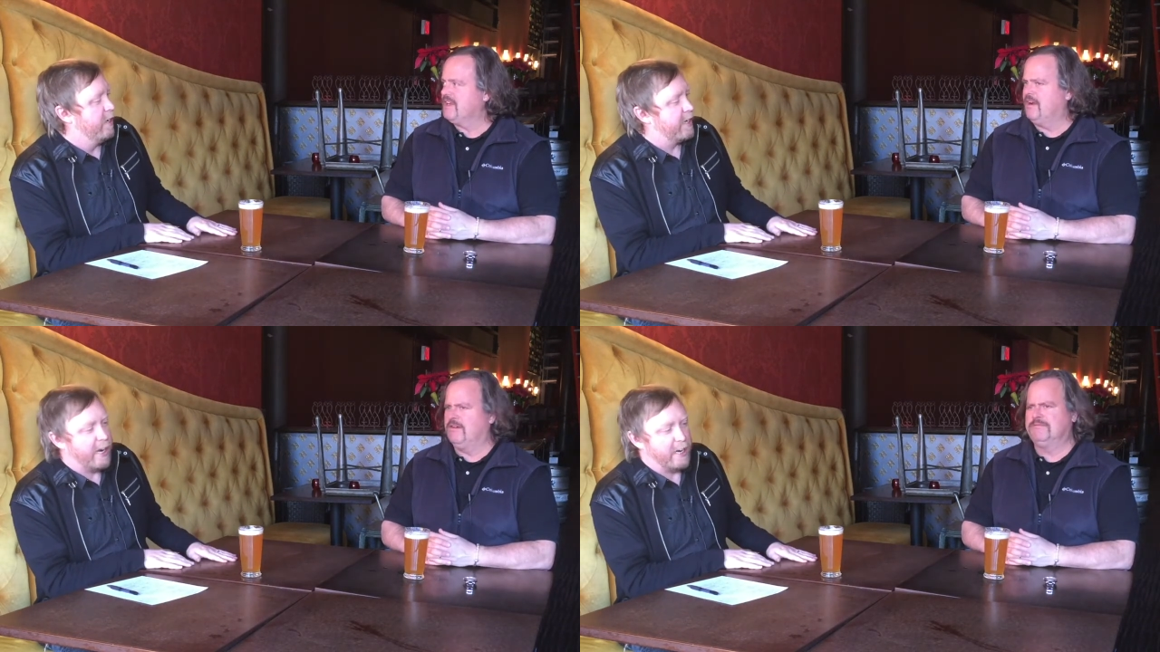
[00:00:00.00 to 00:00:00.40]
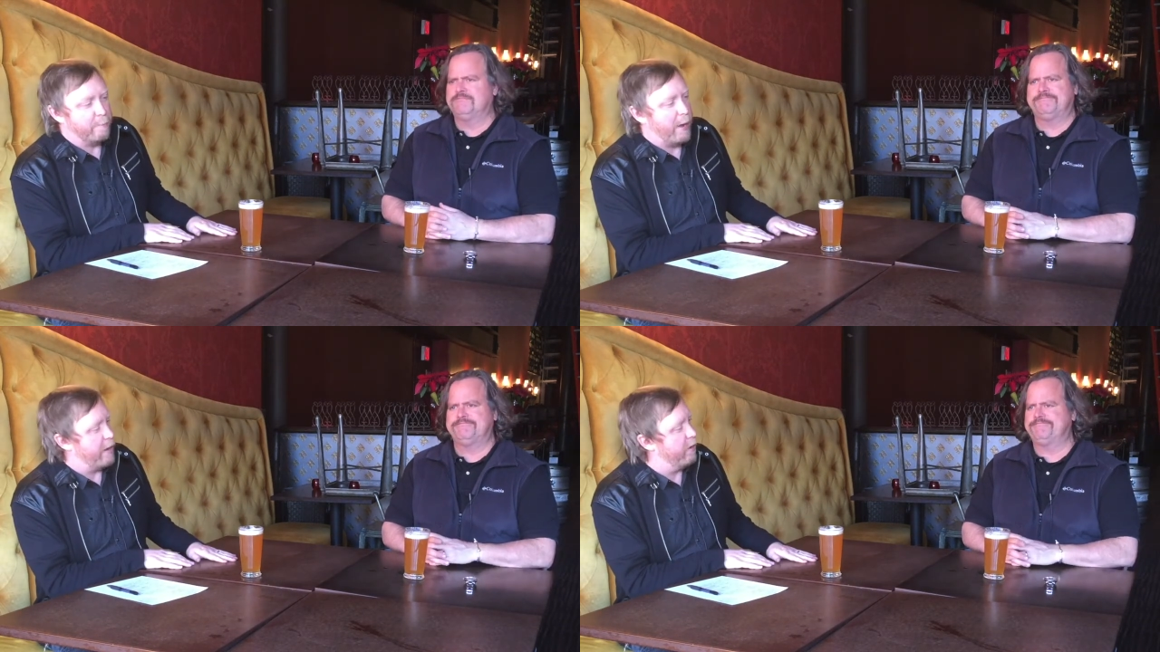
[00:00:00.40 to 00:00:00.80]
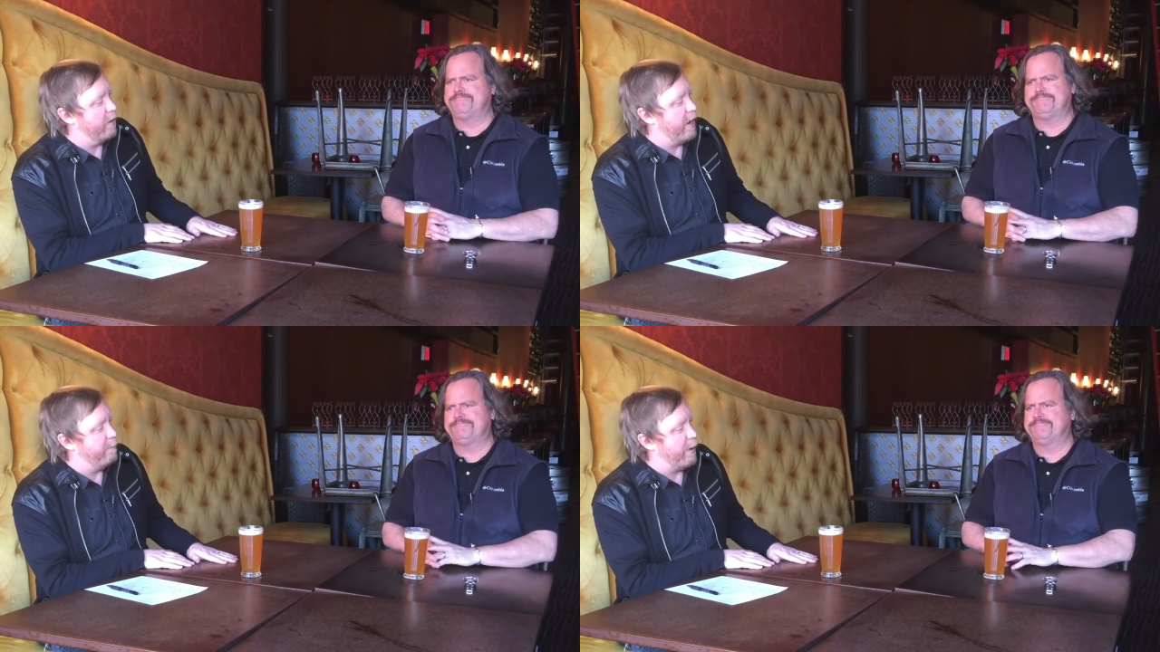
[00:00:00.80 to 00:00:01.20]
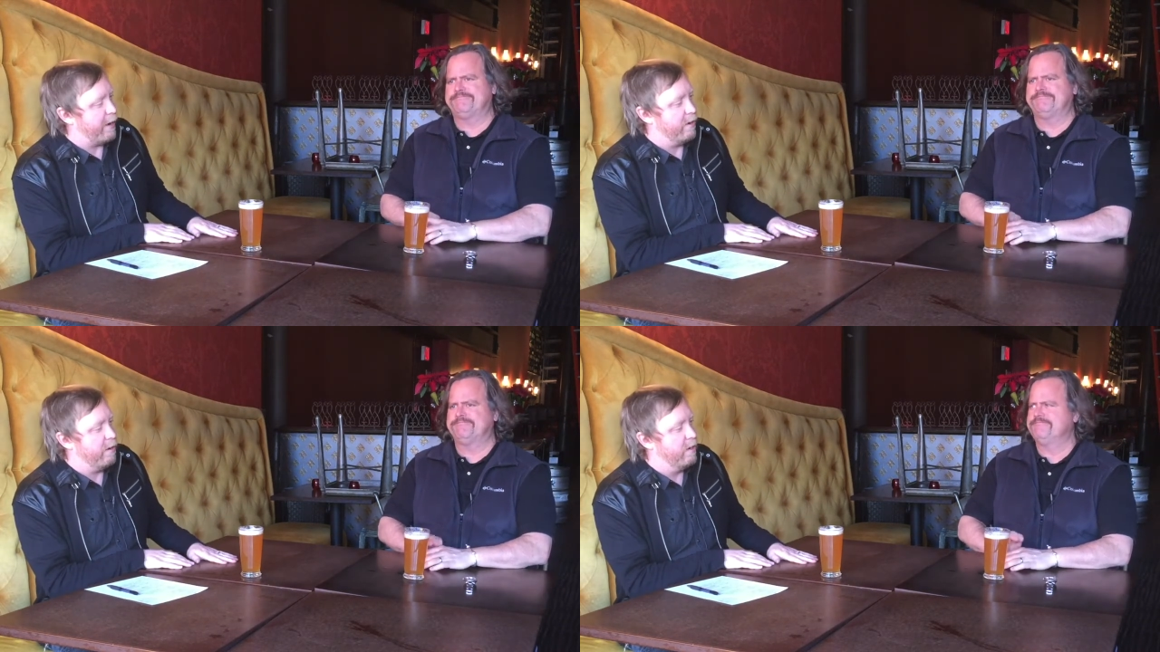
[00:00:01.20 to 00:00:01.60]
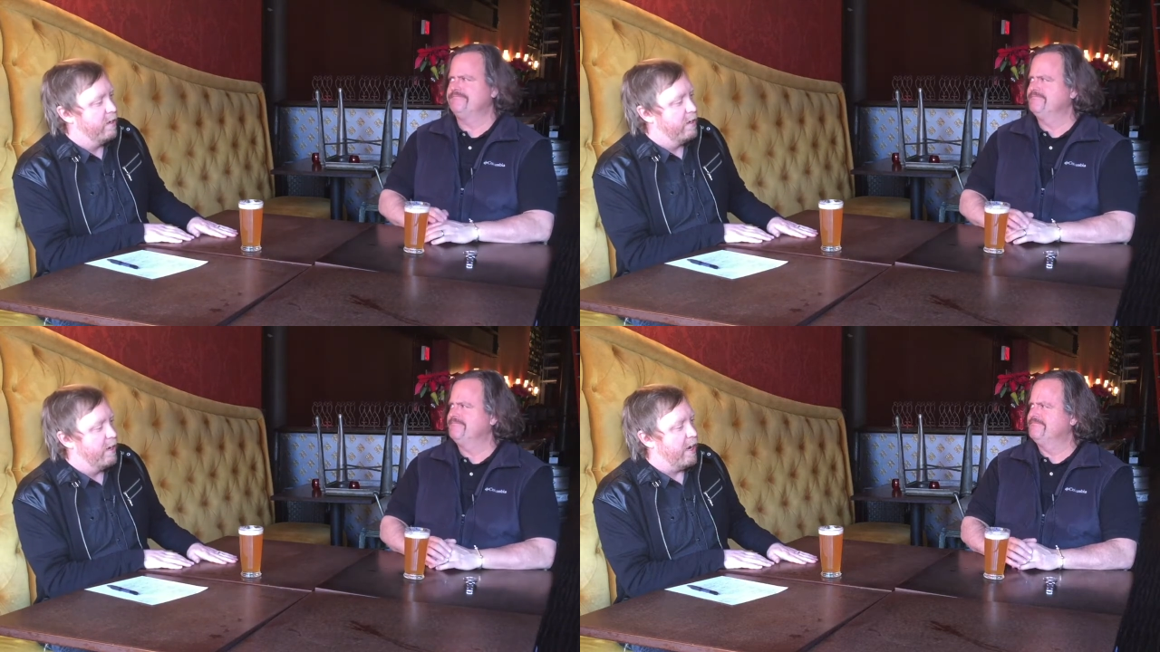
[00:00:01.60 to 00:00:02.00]
Speaker 1: ah. getting better and better
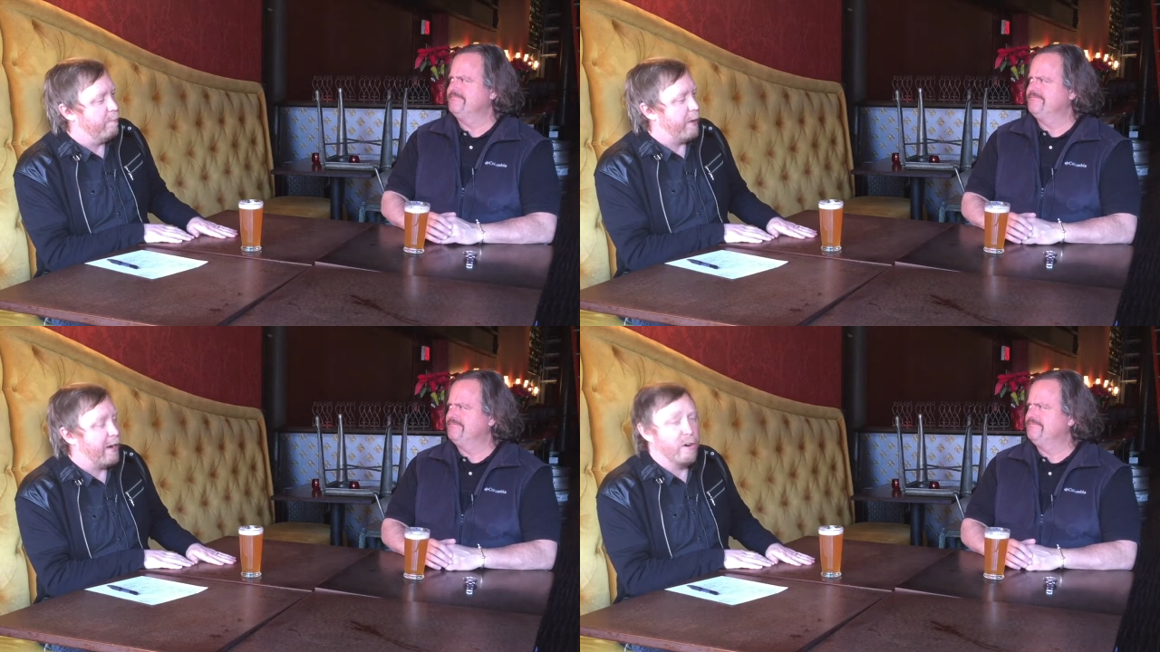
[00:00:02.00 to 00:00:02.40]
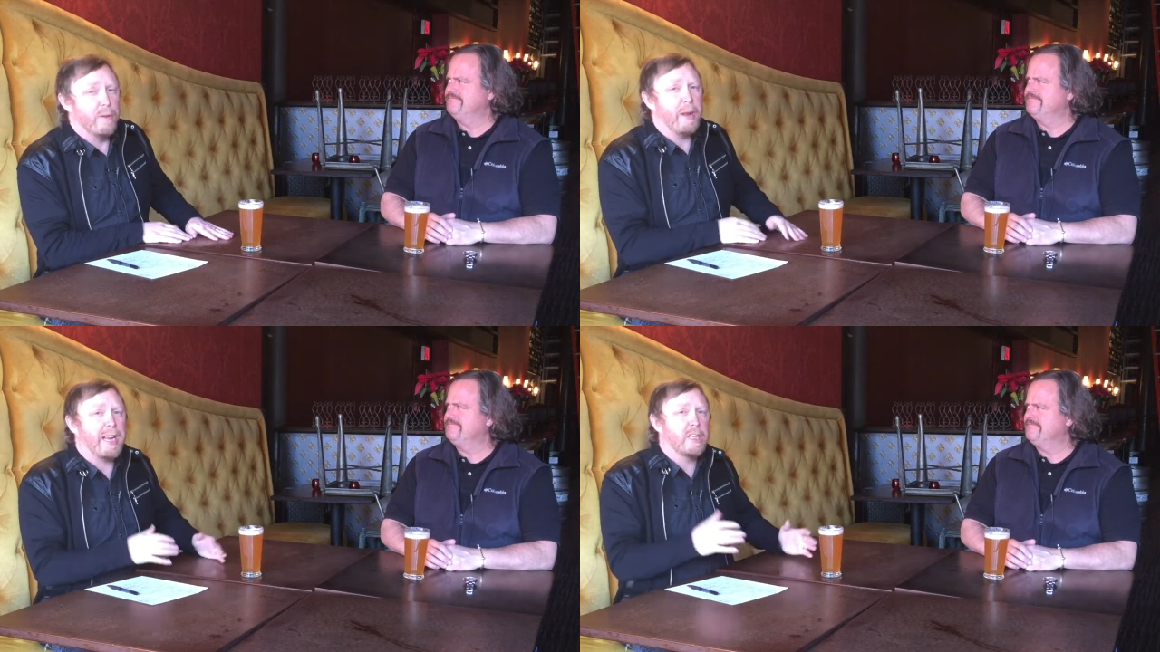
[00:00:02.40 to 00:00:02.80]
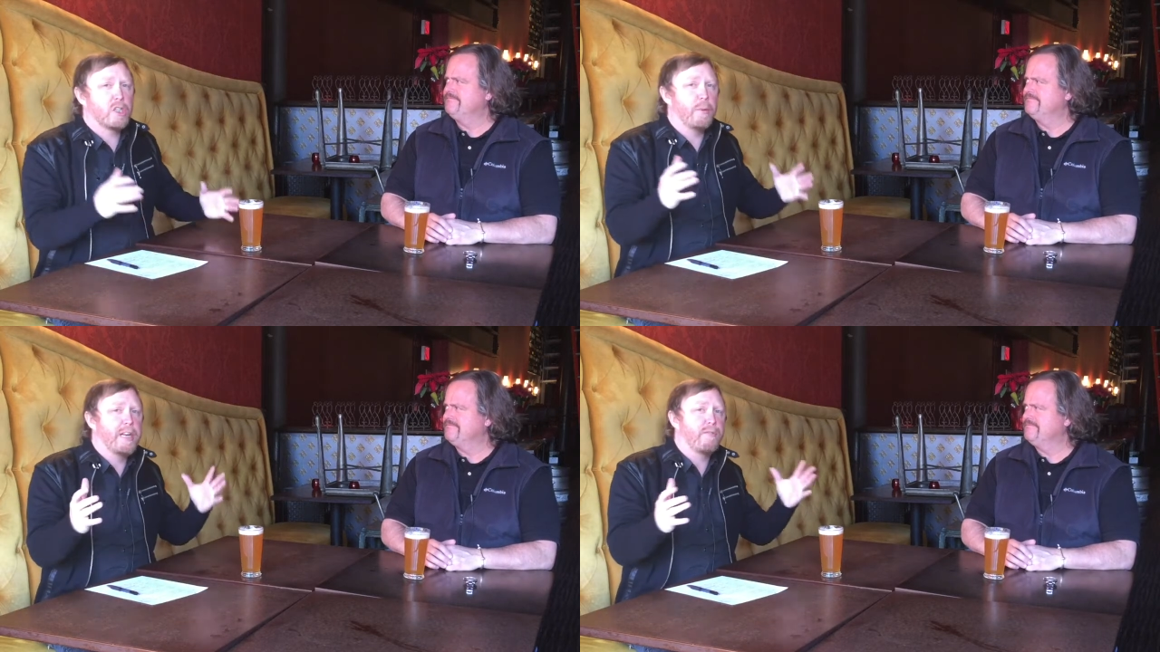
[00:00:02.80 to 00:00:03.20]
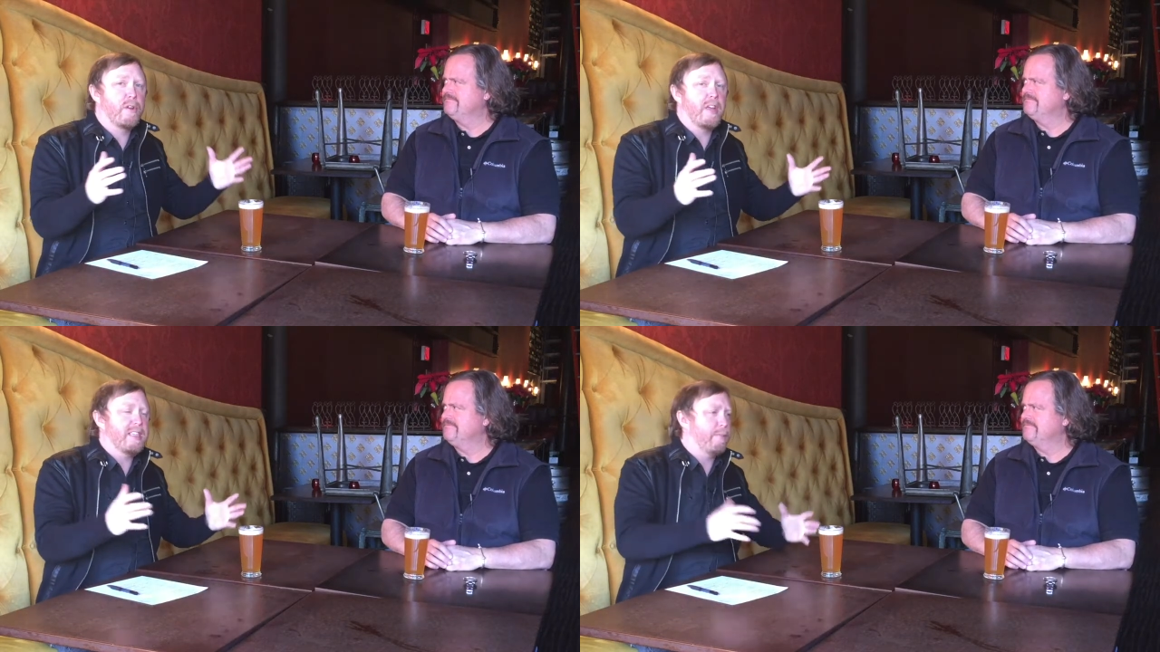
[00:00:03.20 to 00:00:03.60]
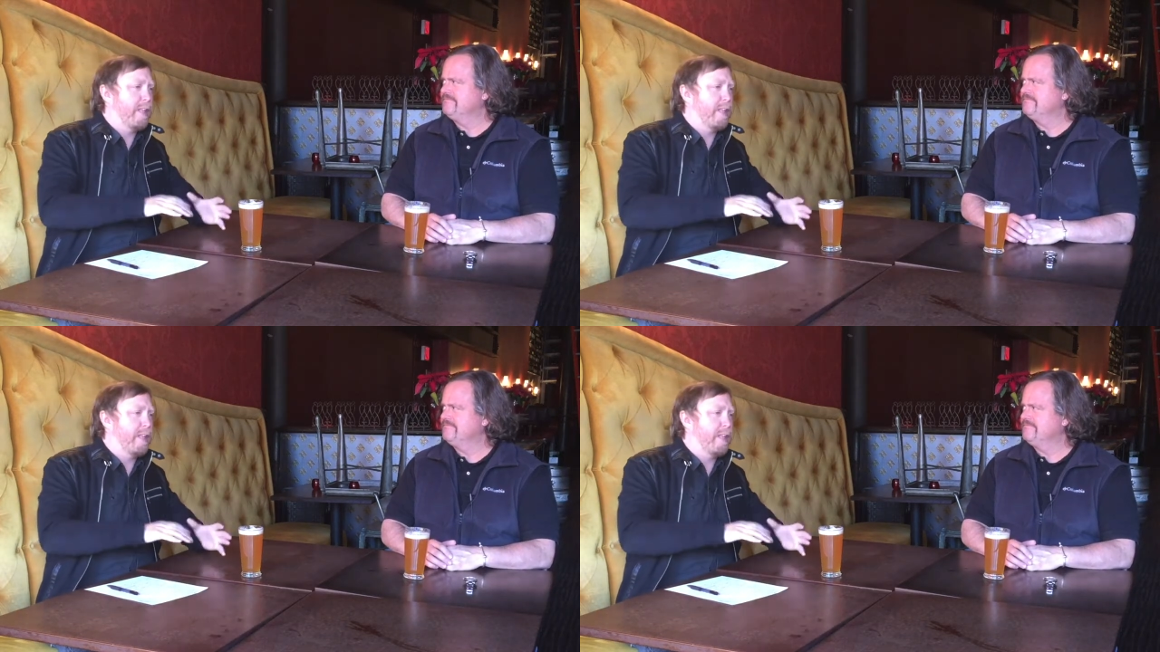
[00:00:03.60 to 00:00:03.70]
and better and making so many different things.